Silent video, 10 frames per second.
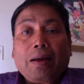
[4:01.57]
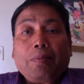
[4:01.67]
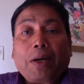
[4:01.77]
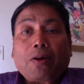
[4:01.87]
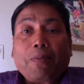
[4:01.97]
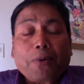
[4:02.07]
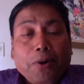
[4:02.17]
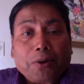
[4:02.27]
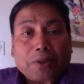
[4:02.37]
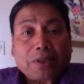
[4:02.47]
But of
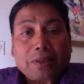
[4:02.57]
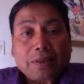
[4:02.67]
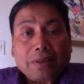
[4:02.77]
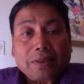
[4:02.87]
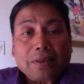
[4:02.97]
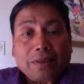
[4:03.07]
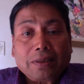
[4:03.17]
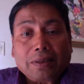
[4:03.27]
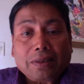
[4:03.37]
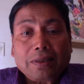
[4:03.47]
course,
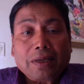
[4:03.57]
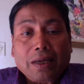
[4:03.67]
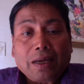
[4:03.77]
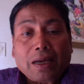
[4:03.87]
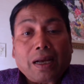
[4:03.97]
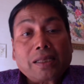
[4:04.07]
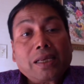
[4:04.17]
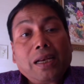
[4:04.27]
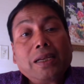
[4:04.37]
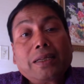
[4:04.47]

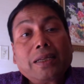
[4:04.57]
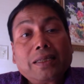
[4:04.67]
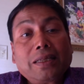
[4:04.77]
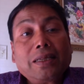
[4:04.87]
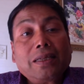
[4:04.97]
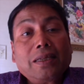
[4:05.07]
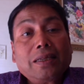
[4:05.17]
cultural literacy